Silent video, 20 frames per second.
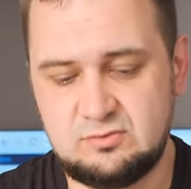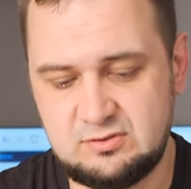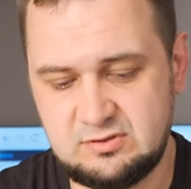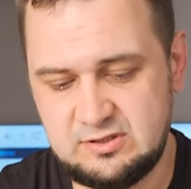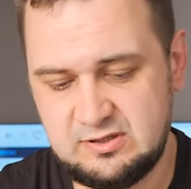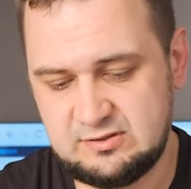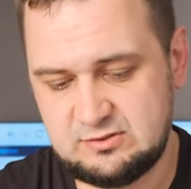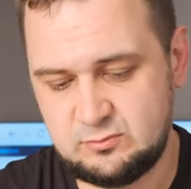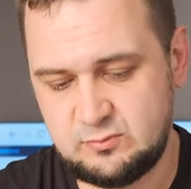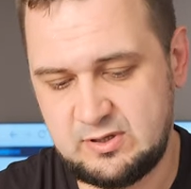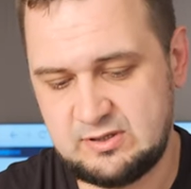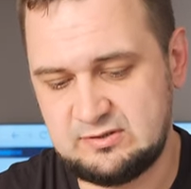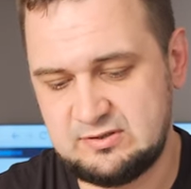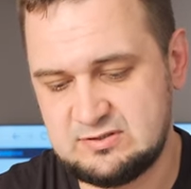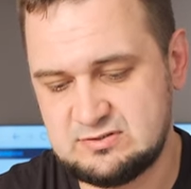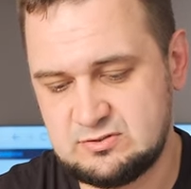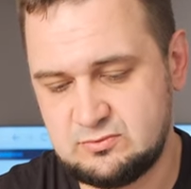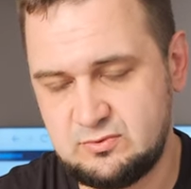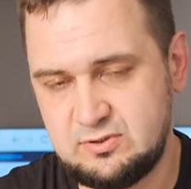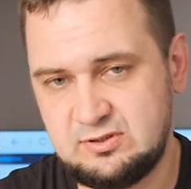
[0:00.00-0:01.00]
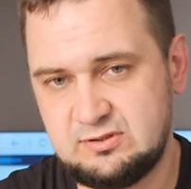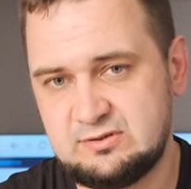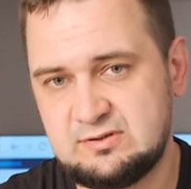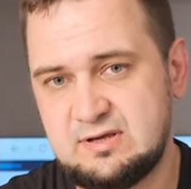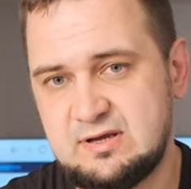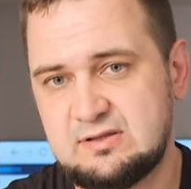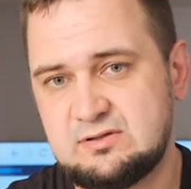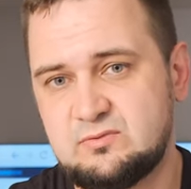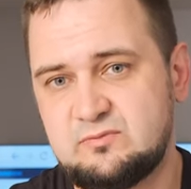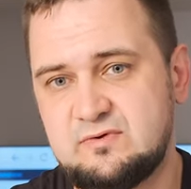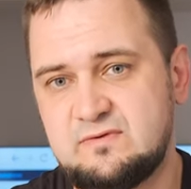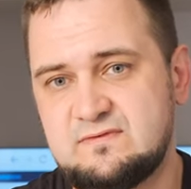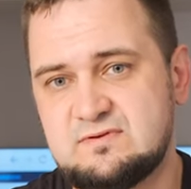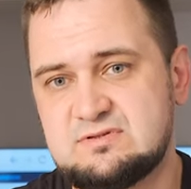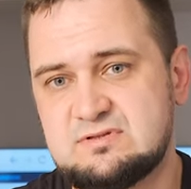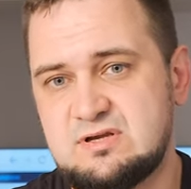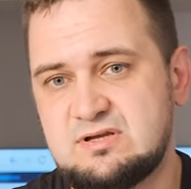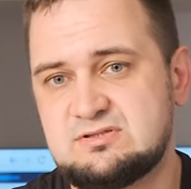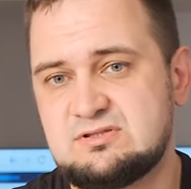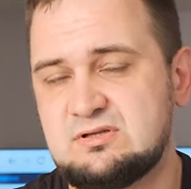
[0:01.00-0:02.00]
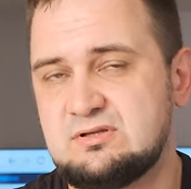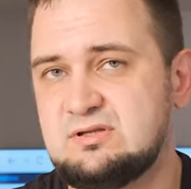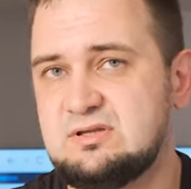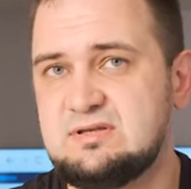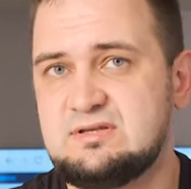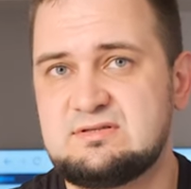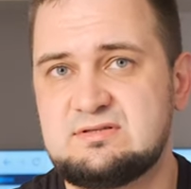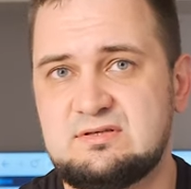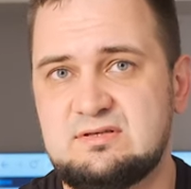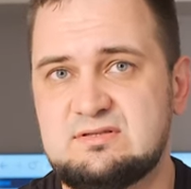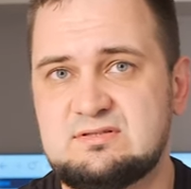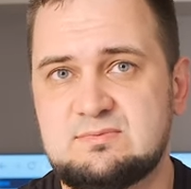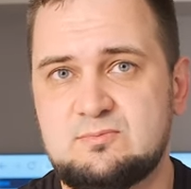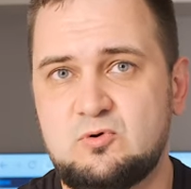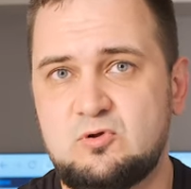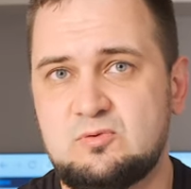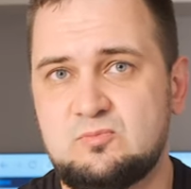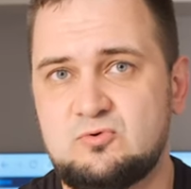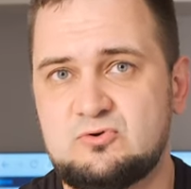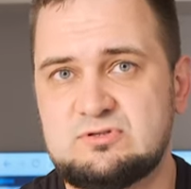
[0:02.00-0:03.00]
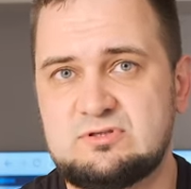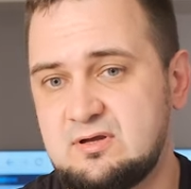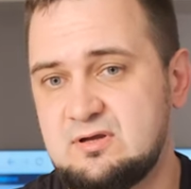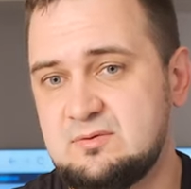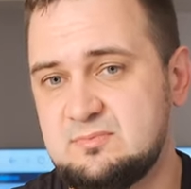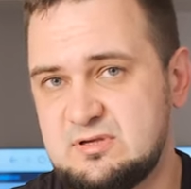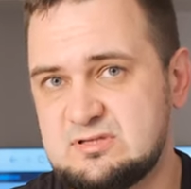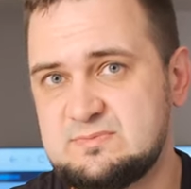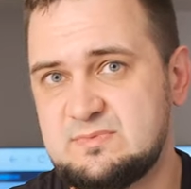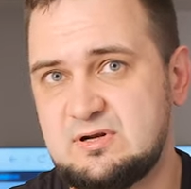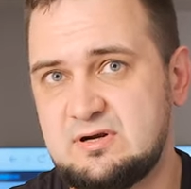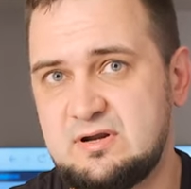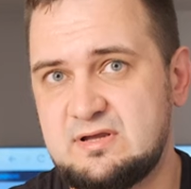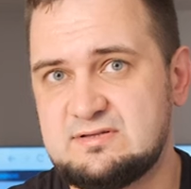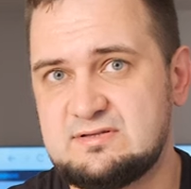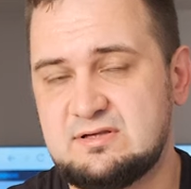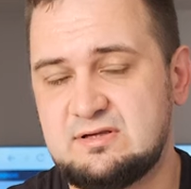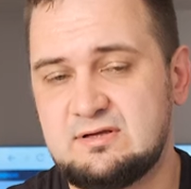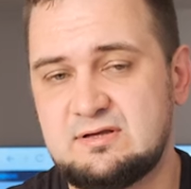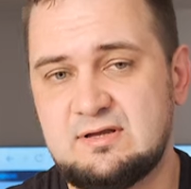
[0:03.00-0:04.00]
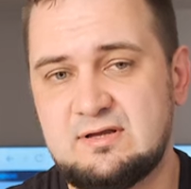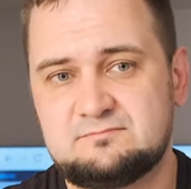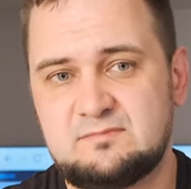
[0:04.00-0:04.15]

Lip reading: D20 is doing that with such an ease, it's almost mesmerizing.